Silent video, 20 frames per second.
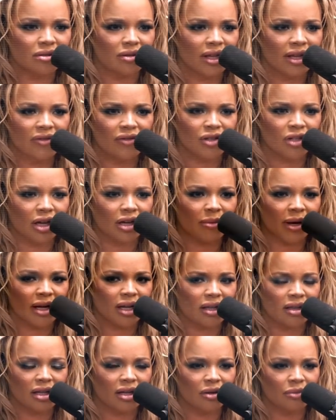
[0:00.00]
Like if you talk
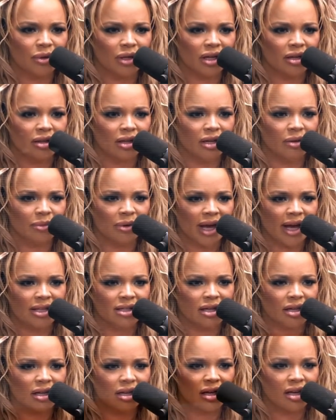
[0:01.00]
about it, they don't put it, they don't put
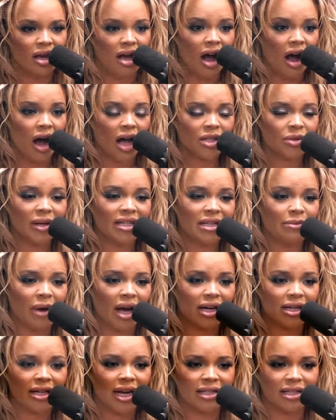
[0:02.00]
ads on it. Also, I
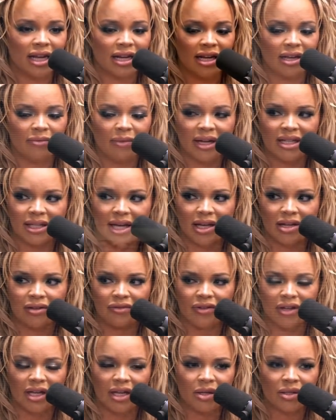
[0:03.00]
demonetize any of my
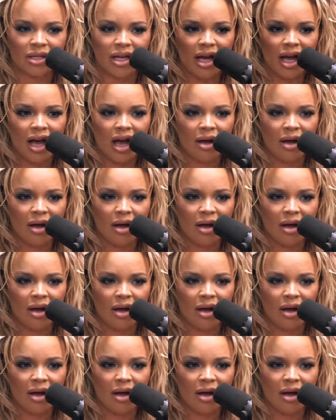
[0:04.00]
scandal videos.